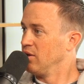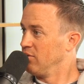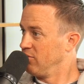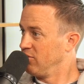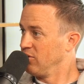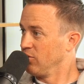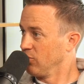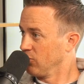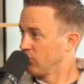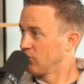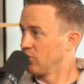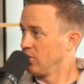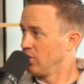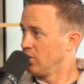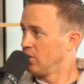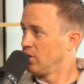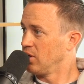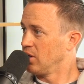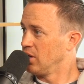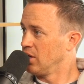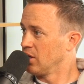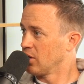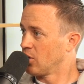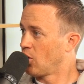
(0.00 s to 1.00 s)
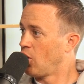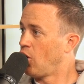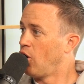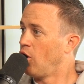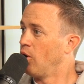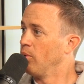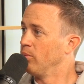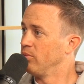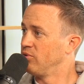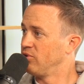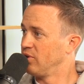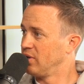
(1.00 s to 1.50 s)
feels good and
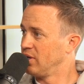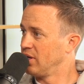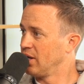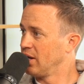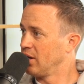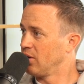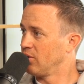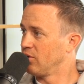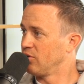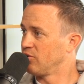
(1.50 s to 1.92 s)
calms it down.